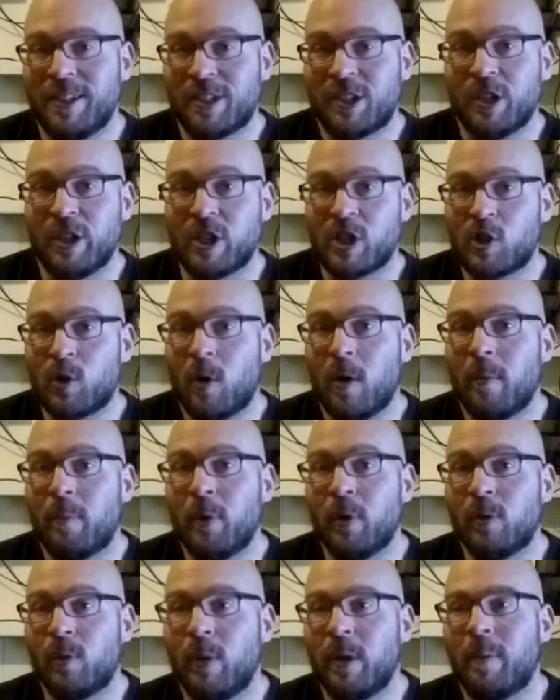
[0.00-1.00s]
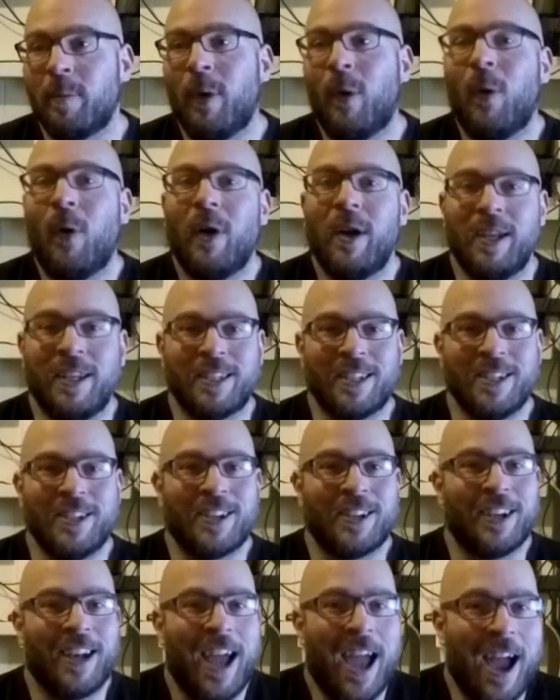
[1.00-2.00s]
It's going to shore up those weak points, and
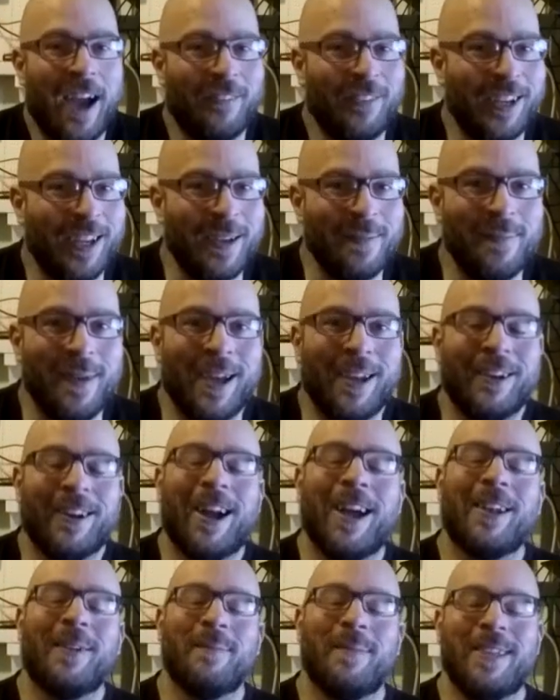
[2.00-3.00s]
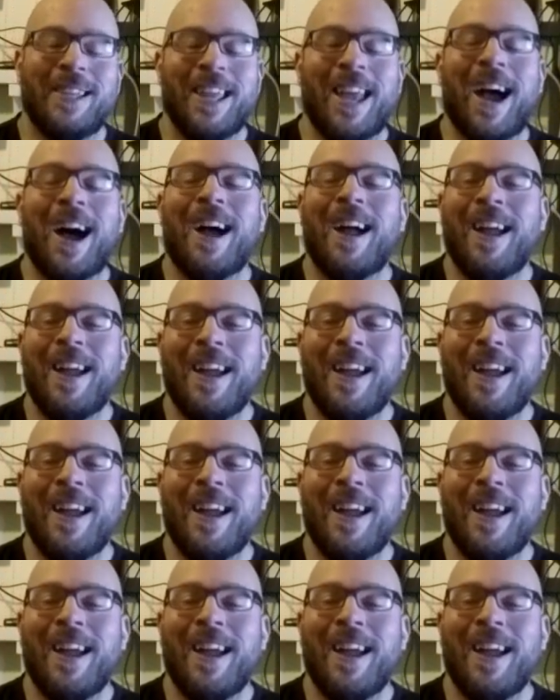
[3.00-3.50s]
you're going to have to get better at them. But yeah,